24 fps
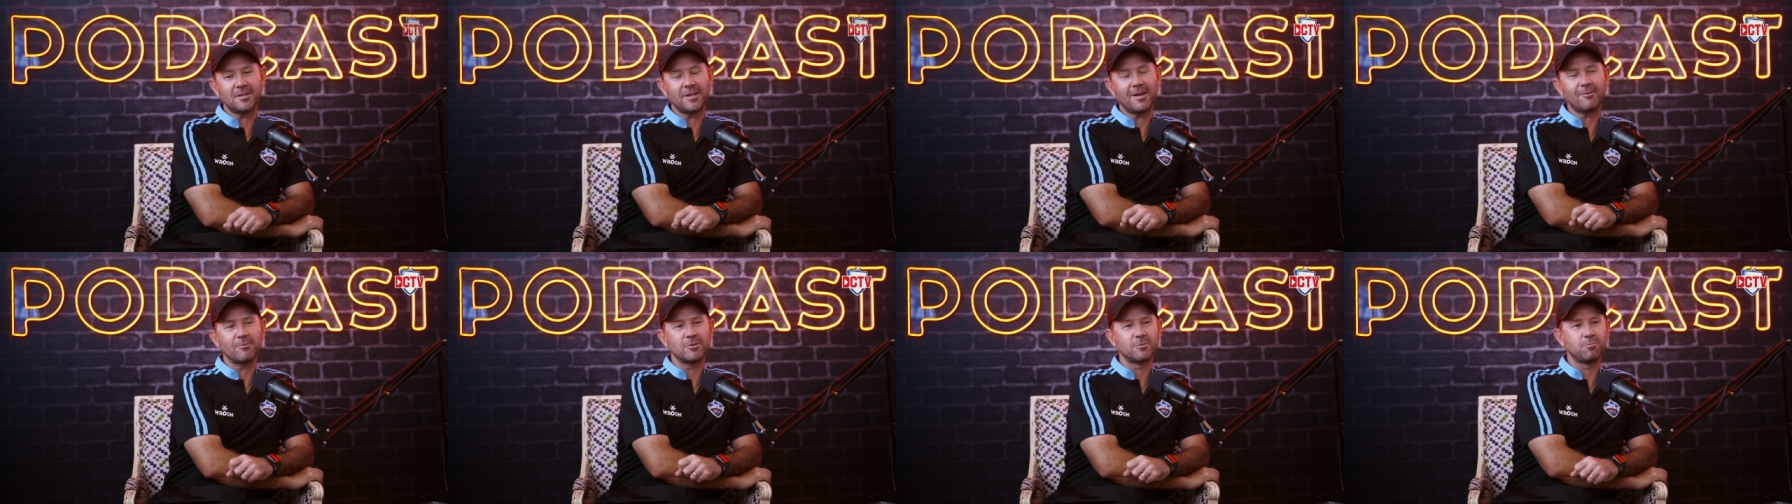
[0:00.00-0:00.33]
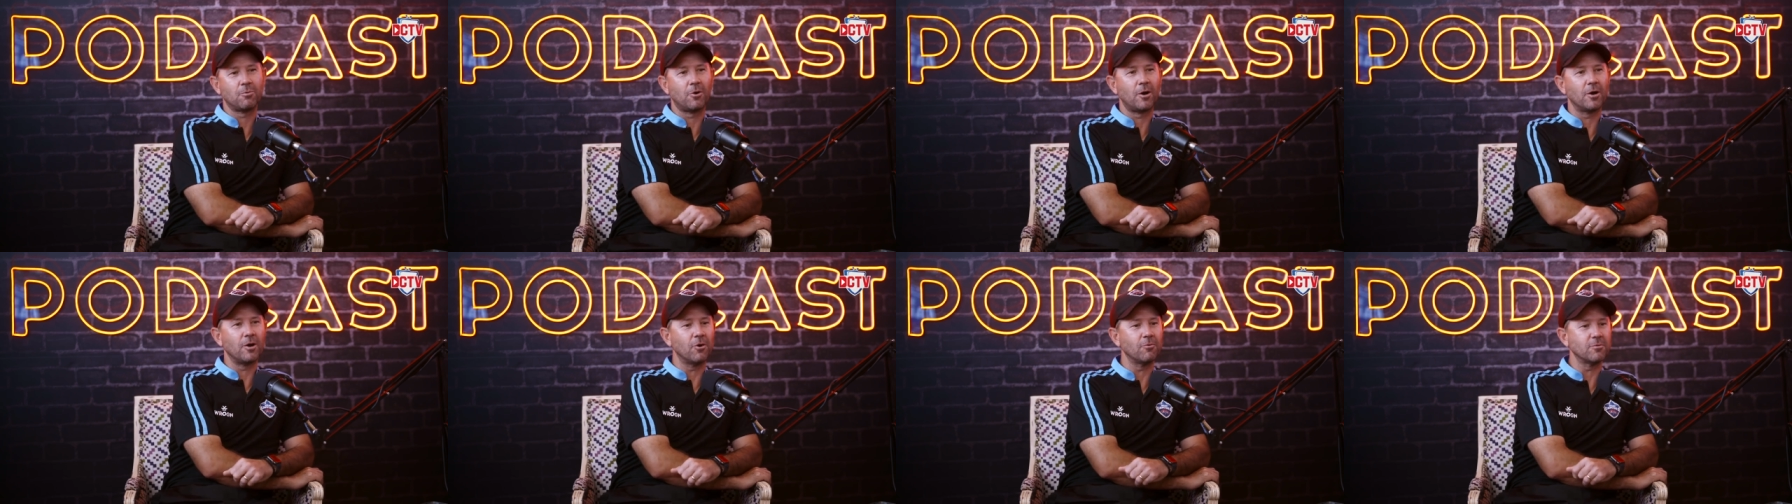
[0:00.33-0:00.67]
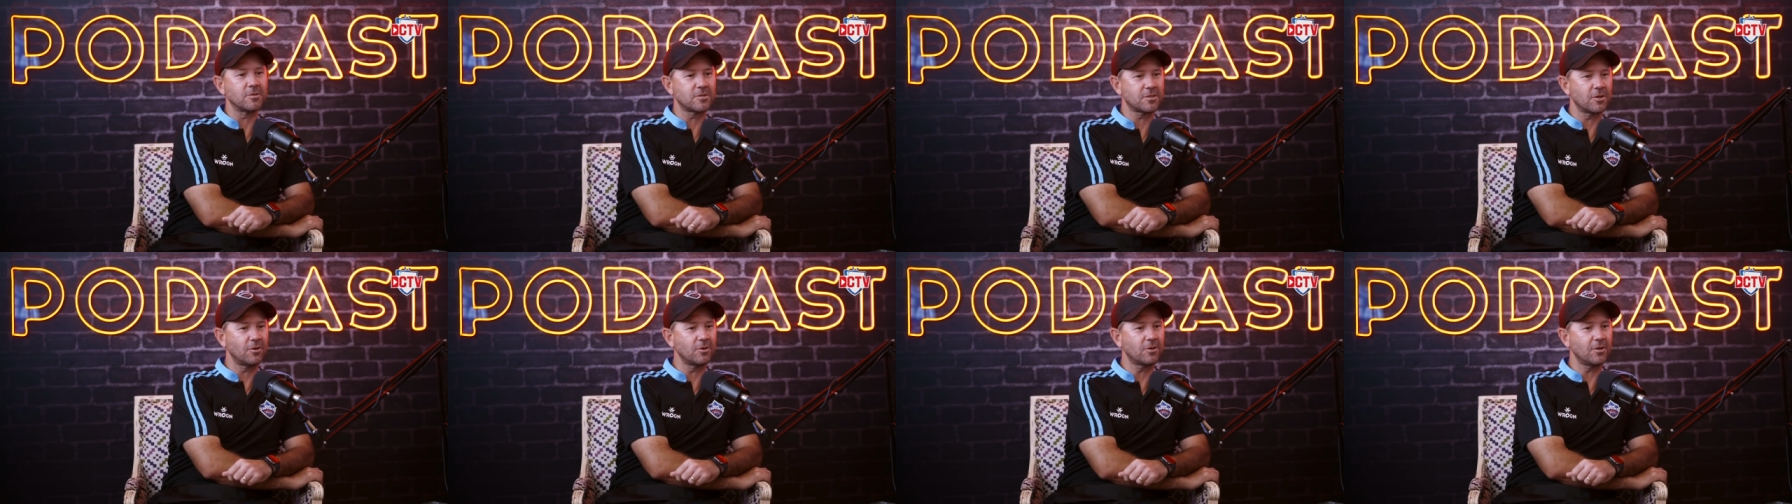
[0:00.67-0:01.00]
and that was why I
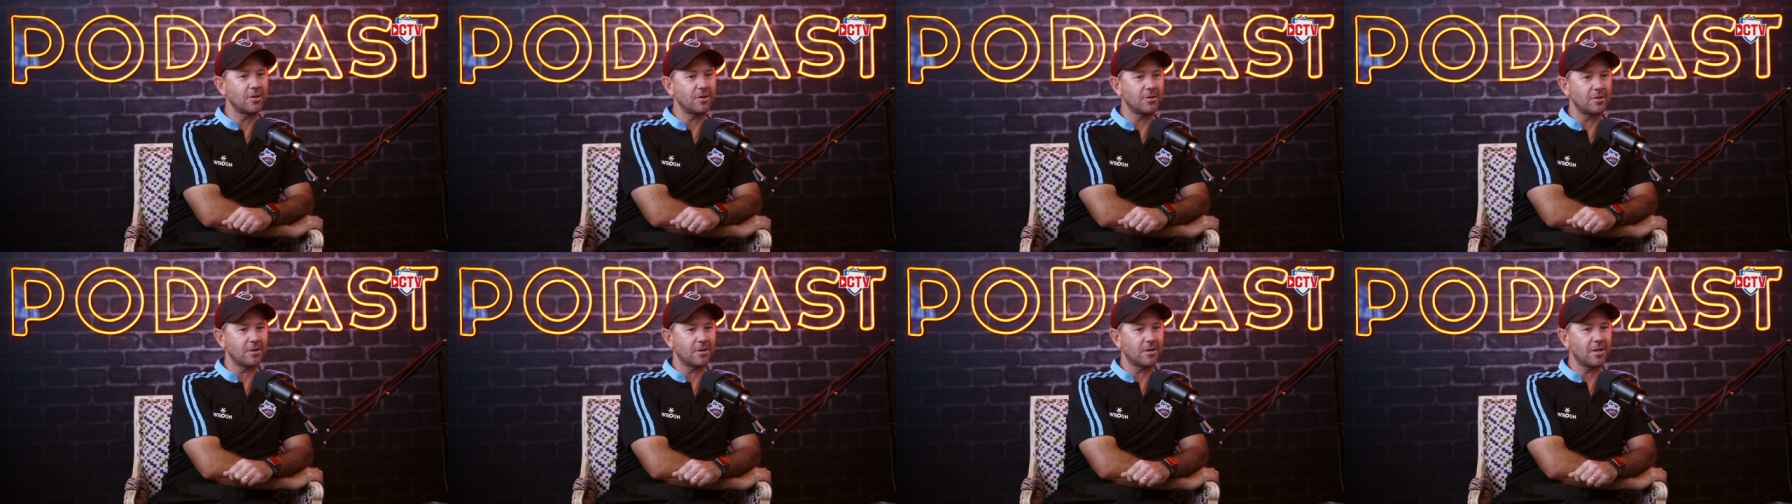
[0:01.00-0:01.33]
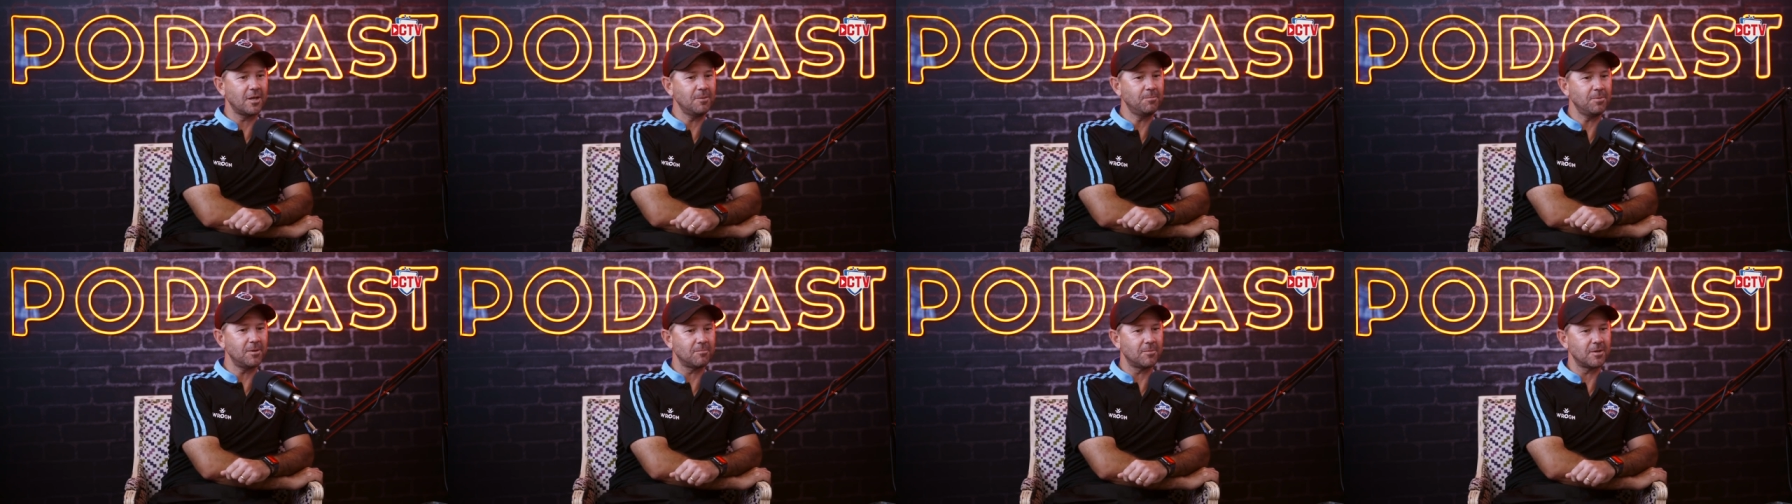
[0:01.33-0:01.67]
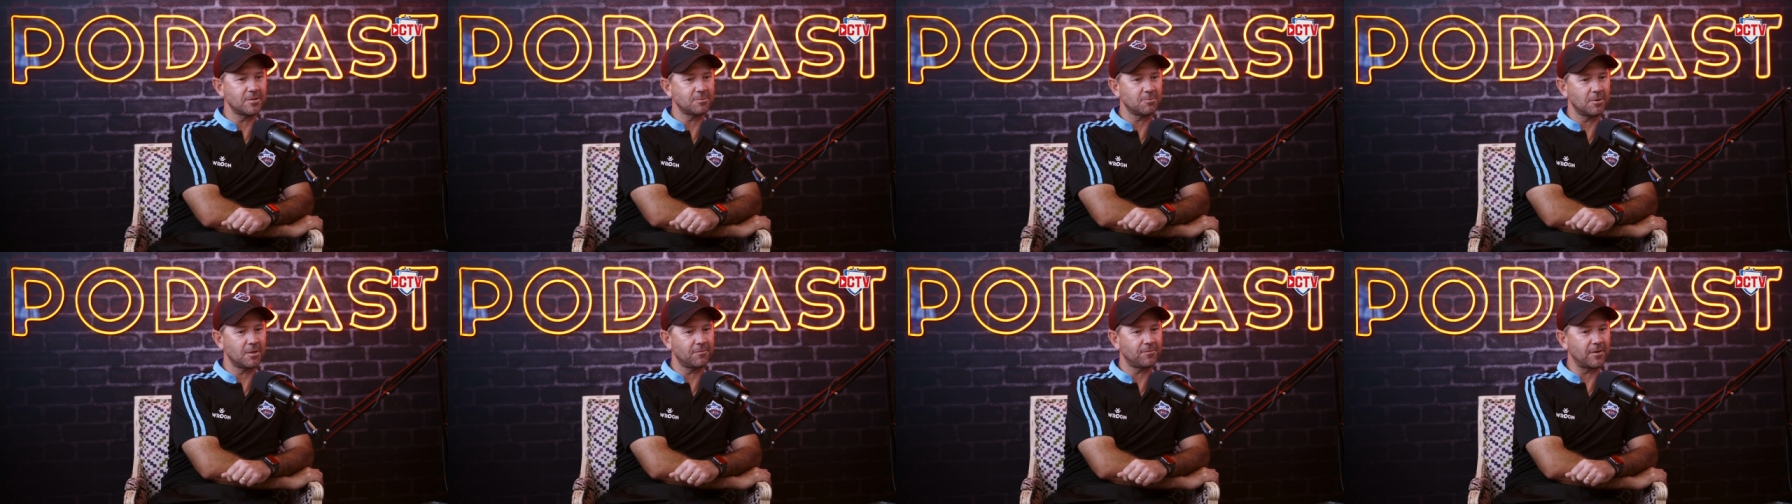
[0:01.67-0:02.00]
was so keen to keep him
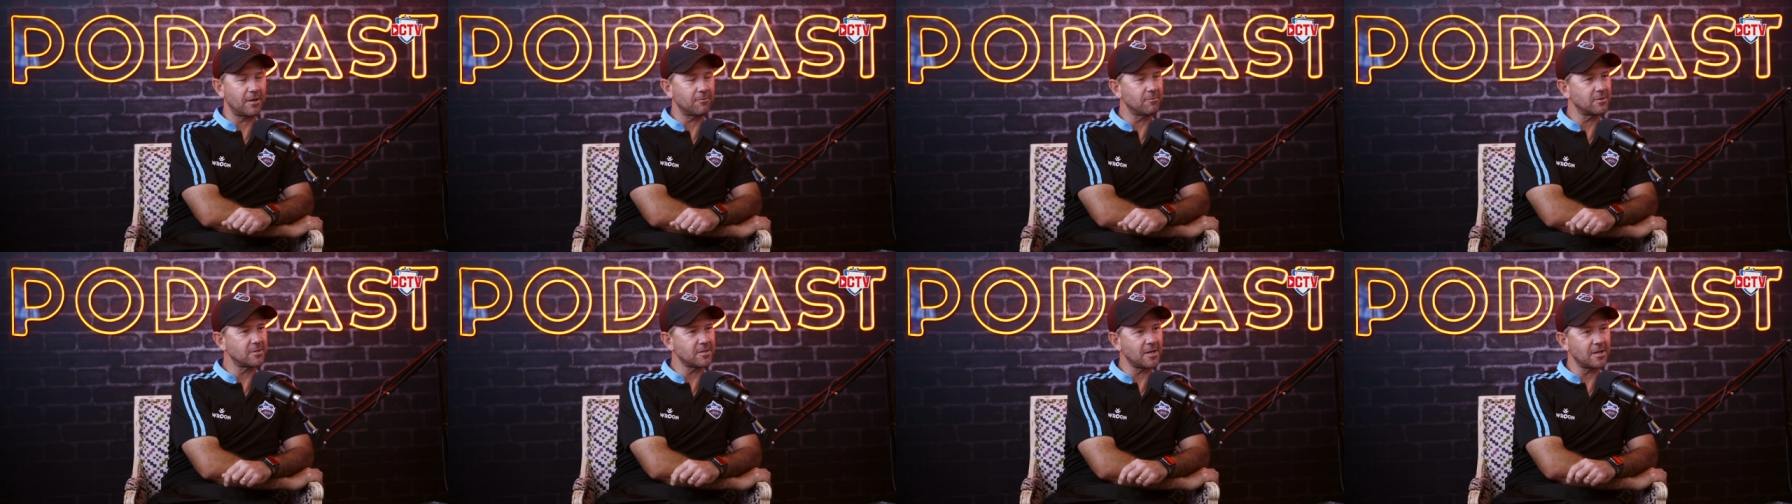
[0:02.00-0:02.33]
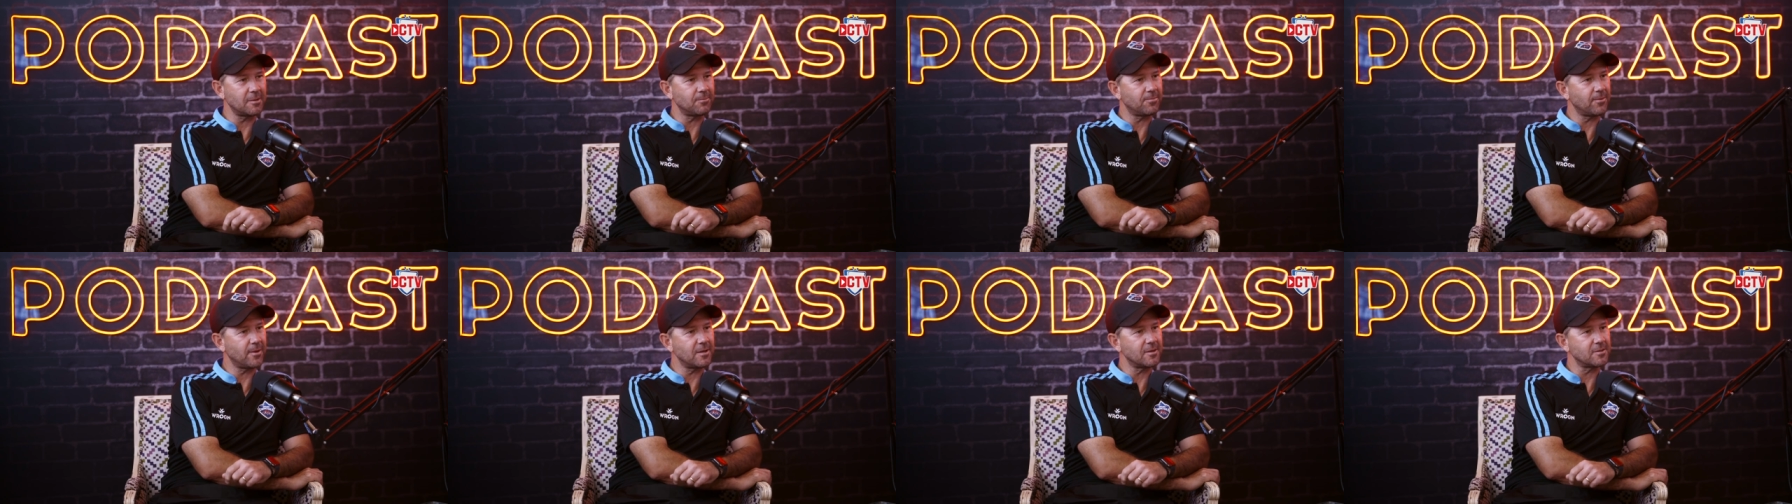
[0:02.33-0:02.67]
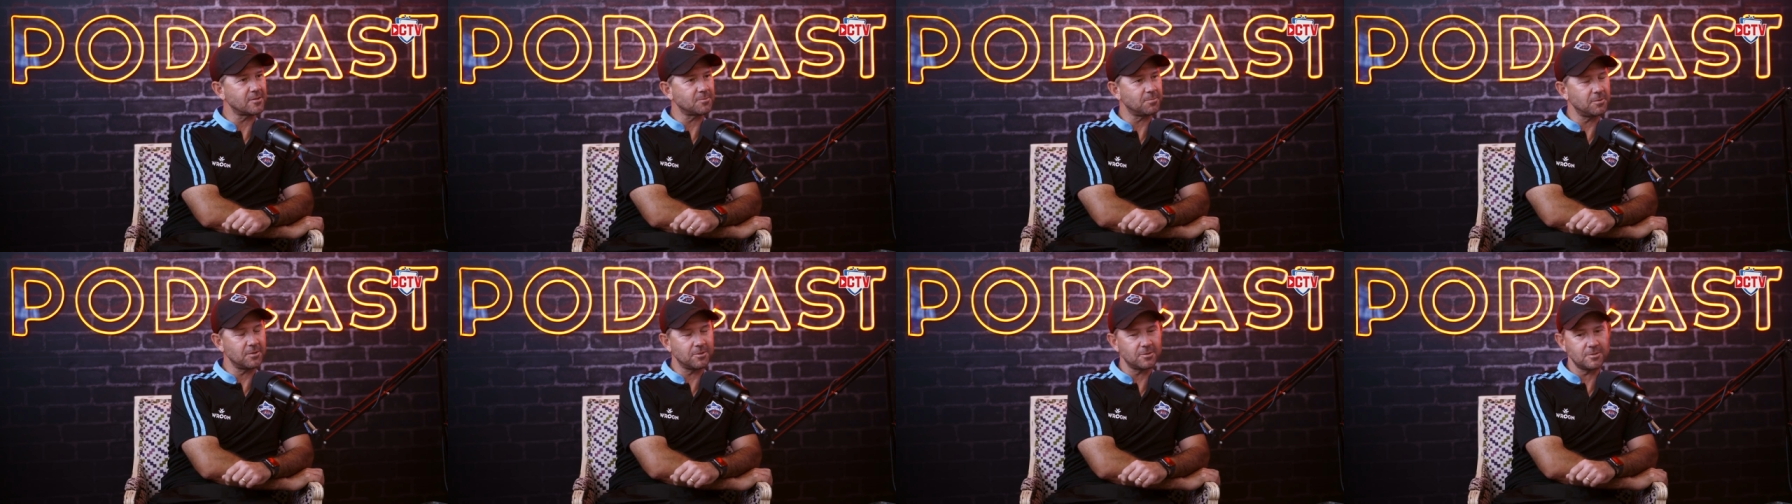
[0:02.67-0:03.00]
as one of our retained
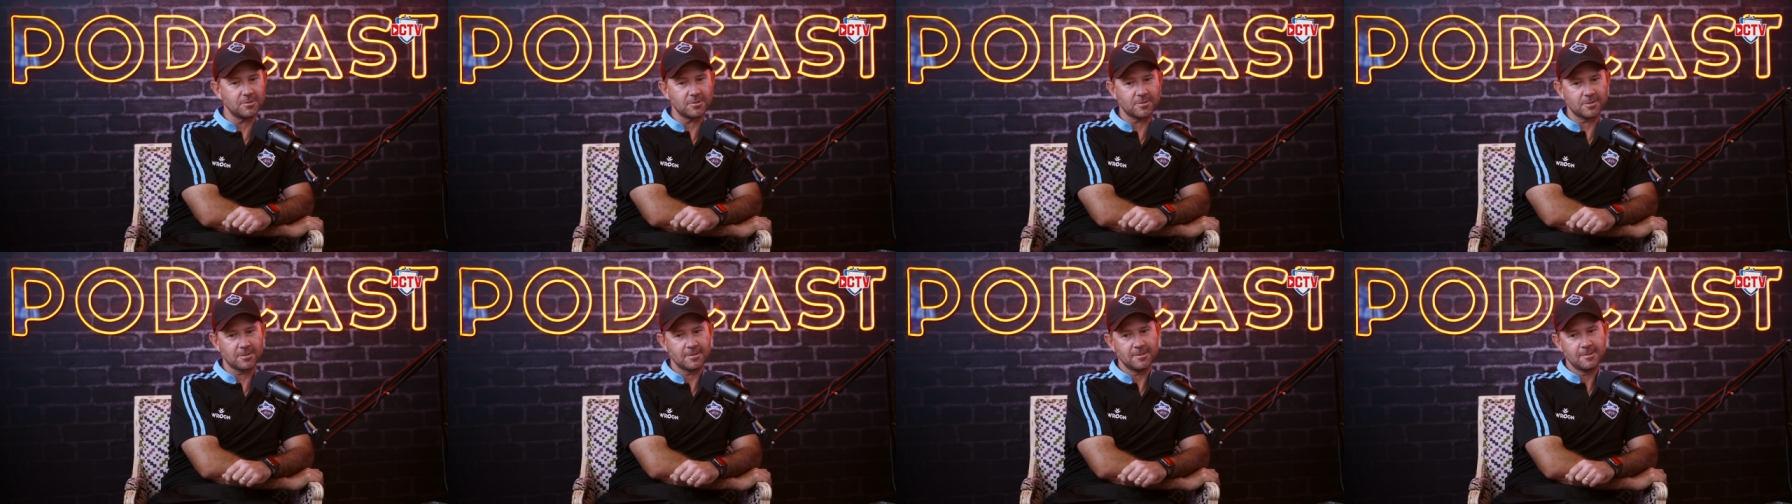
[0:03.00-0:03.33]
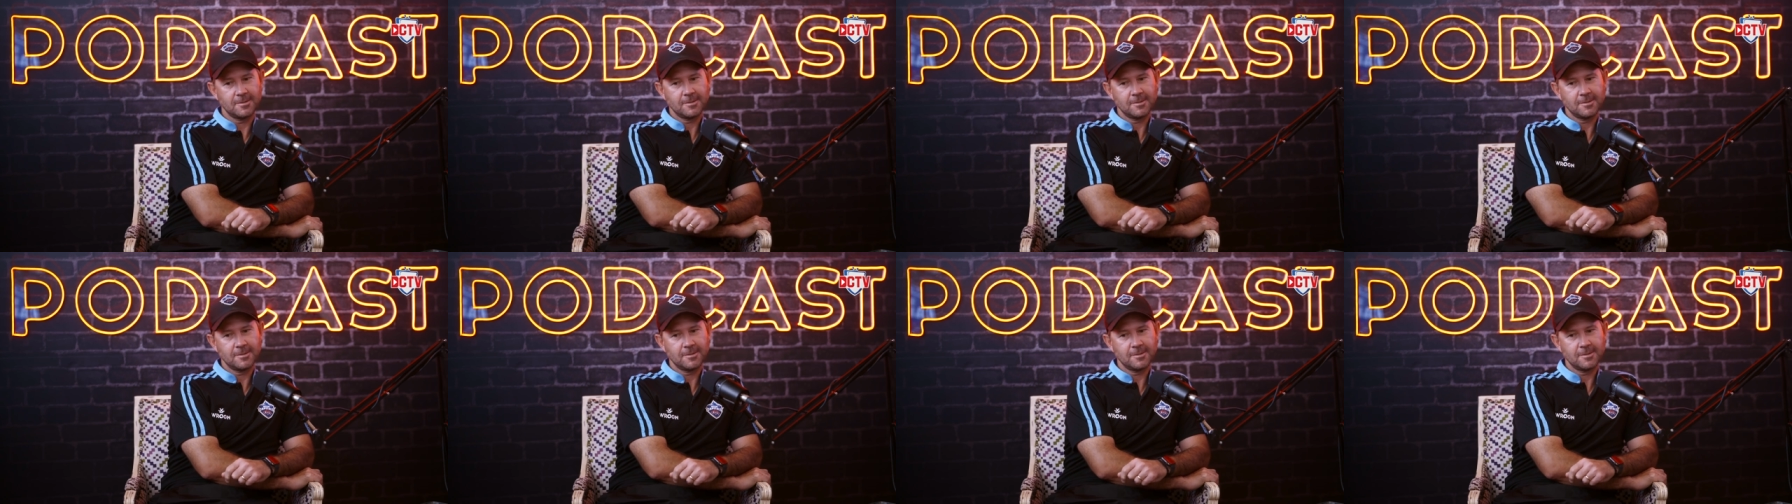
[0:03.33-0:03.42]
players because.